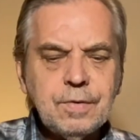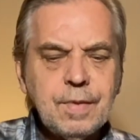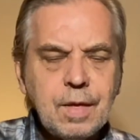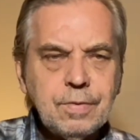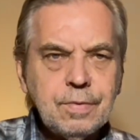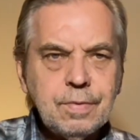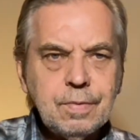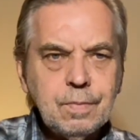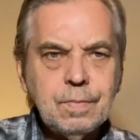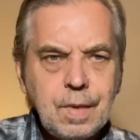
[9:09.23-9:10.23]
and that's
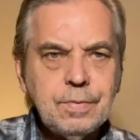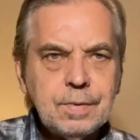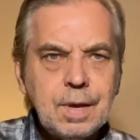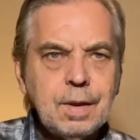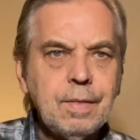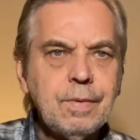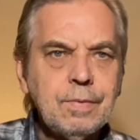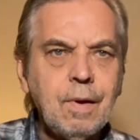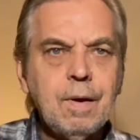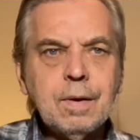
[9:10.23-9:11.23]
the end of the
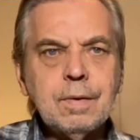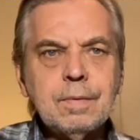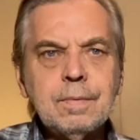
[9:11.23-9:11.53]
song.